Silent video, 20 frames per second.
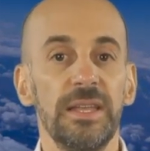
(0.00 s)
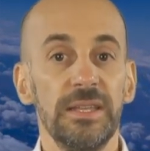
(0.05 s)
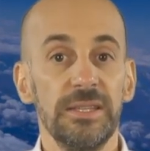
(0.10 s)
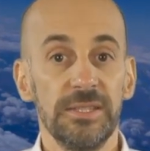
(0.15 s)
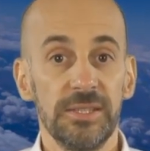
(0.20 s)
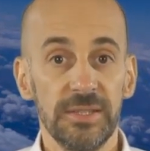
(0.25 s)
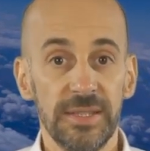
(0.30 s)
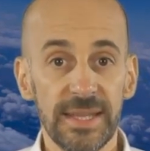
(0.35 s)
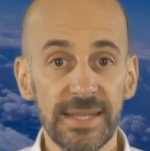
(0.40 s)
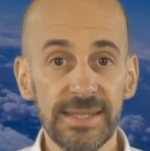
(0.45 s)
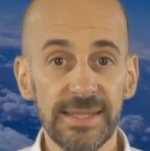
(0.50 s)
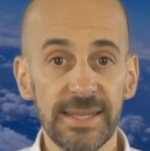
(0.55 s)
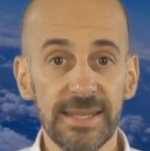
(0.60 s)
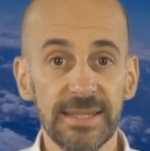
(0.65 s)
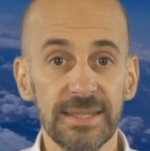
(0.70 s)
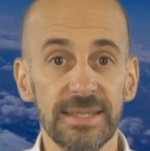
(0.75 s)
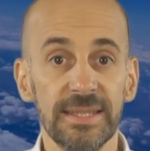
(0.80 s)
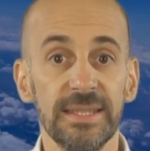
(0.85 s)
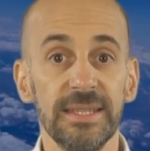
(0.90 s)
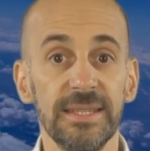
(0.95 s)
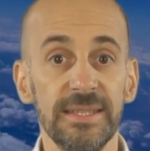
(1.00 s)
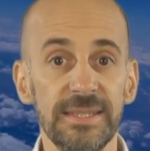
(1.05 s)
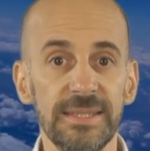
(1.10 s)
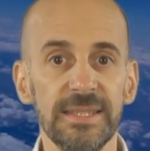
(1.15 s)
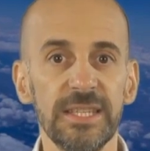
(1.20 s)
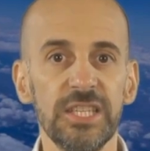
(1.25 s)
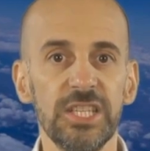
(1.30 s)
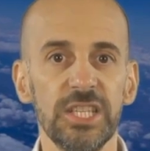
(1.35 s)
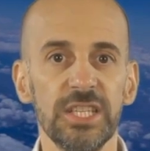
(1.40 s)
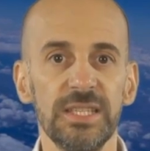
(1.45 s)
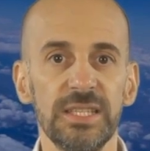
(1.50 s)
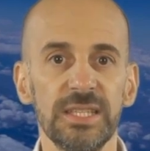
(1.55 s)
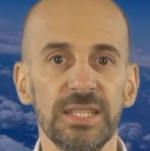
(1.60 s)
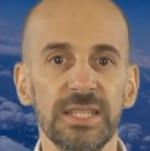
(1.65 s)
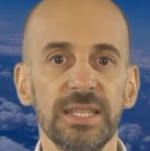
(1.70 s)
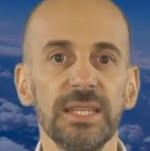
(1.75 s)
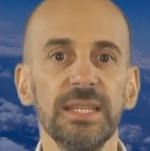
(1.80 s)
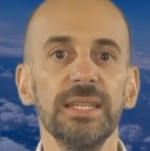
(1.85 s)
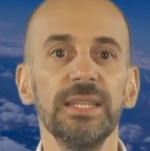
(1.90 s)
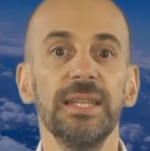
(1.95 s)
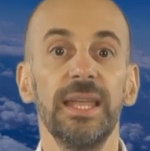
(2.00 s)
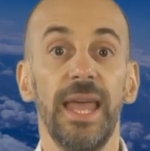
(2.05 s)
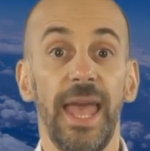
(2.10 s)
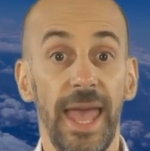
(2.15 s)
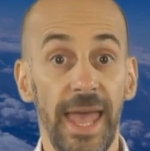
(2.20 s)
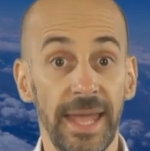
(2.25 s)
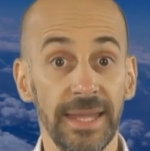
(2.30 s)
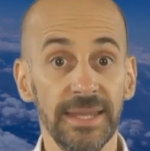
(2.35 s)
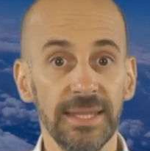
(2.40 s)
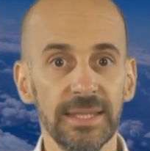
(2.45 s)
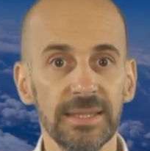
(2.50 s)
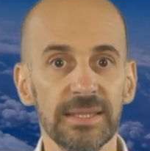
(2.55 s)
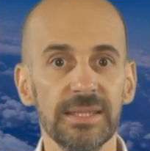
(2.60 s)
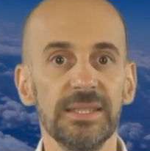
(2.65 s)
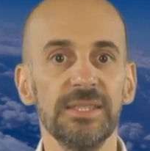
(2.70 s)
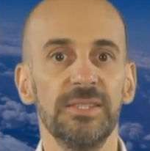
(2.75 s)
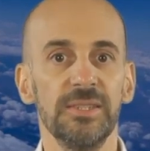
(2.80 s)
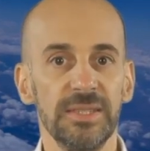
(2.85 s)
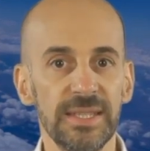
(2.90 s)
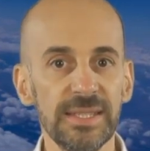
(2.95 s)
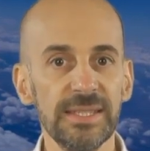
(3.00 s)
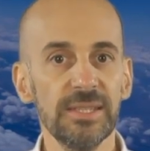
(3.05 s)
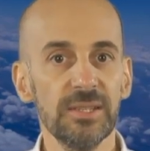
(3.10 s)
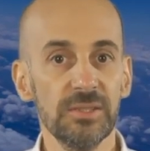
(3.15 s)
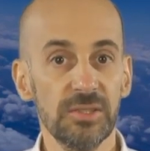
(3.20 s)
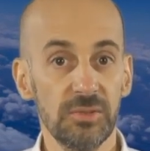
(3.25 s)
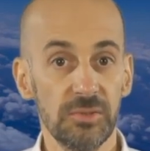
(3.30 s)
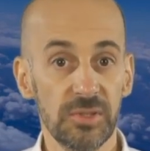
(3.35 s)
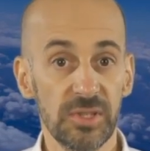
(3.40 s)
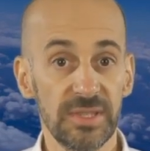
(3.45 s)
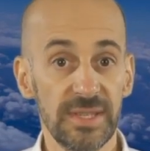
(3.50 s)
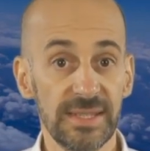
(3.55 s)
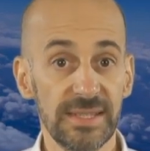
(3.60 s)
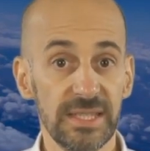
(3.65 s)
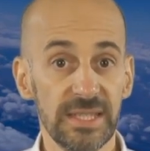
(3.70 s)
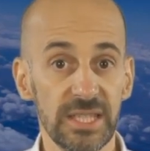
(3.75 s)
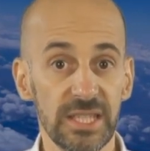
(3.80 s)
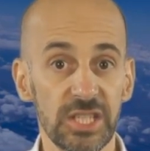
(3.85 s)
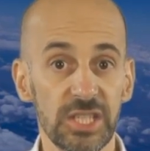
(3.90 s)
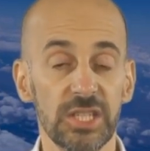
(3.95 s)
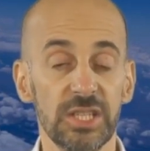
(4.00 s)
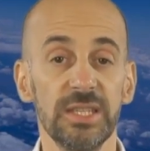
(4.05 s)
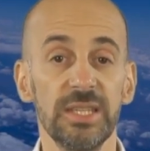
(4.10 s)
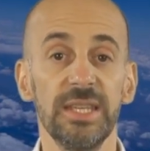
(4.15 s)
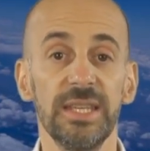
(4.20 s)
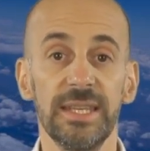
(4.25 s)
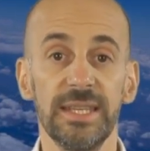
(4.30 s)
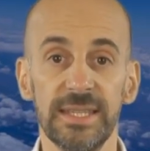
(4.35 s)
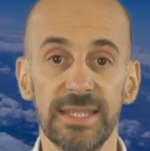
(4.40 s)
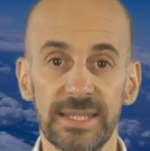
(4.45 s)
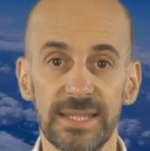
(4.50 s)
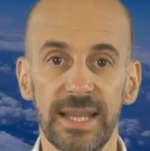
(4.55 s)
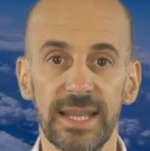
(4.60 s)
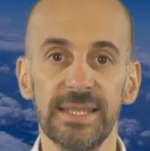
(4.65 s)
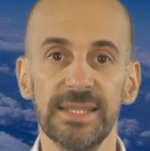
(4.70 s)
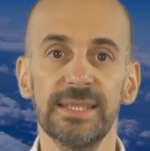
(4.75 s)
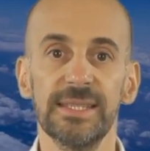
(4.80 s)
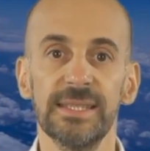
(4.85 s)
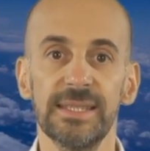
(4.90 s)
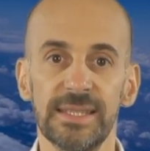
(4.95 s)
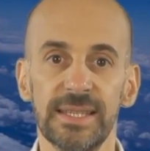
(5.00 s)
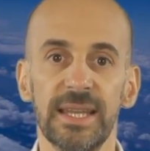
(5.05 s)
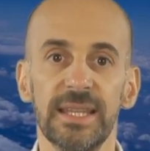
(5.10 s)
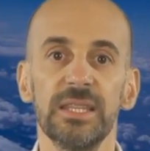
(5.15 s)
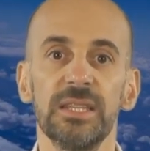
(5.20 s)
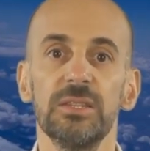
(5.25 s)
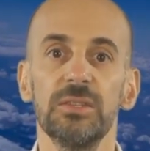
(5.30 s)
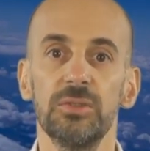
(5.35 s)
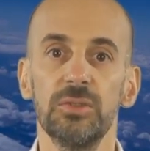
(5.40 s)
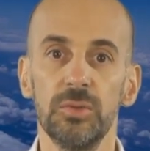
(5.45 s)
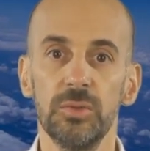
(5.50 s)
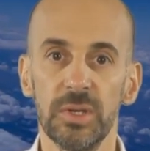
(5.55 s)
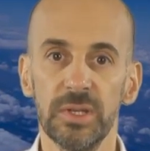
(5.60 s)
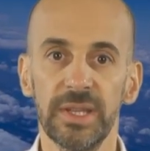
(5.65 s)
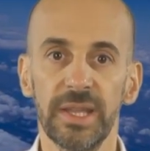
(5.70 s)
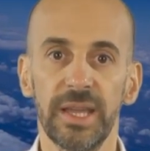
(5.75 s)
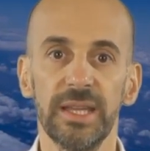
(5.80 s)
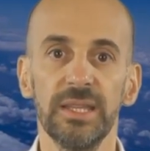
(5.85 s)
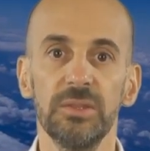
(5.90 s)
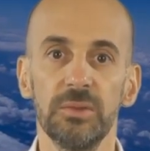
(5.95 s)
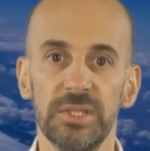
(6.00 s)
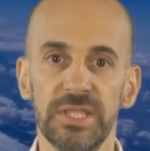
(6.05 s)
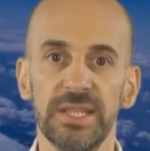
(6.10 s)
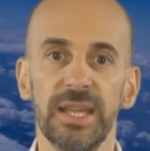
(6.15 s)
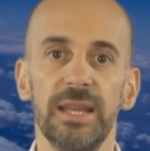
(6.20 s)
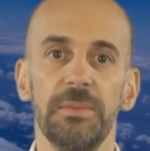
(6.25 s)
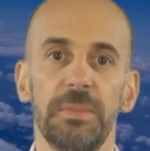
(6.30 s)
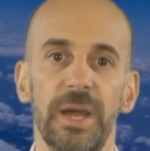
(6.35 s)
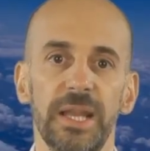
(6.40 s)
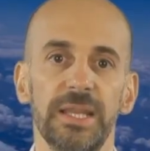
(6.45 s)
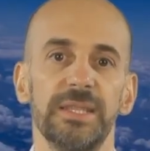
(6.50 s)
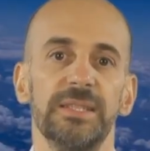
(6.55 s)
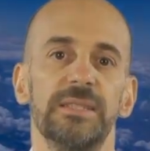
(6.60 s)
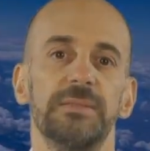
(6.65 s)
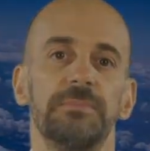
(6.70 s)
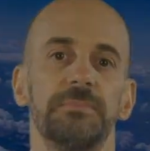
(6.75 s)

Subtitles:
The descent is initiated and the distance to the destination is less than 200 nautical miles.